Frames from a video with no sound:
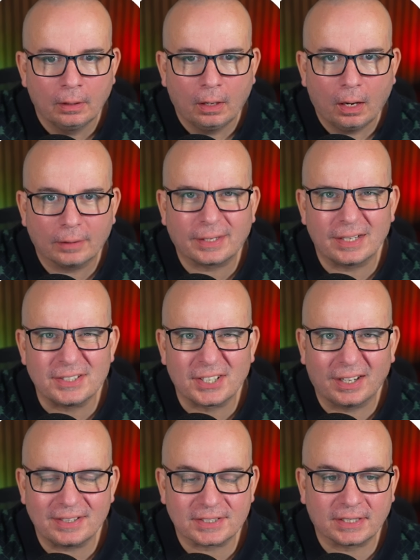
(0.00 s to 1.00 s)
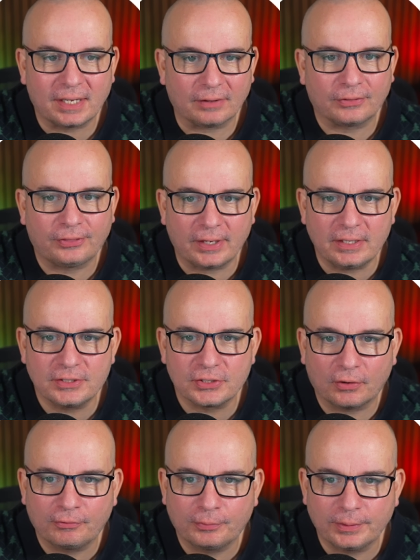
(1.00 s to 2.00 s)
Okay, so let's kick things
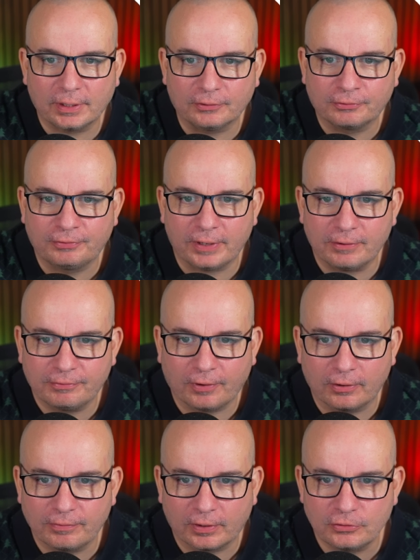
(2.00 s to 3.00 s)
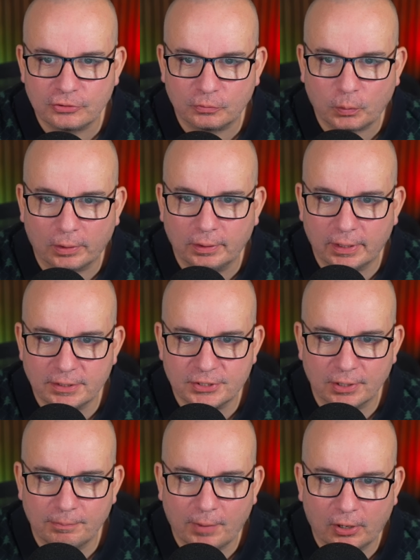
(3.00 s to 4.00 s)
off with a little Fiat 500 1
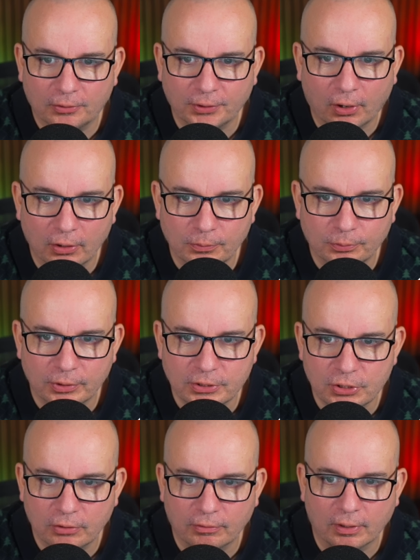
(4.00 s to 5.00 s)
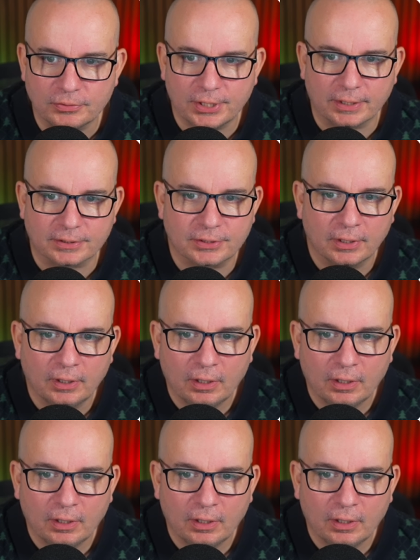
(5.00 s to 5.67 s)
litre mild hybrid Euro 6.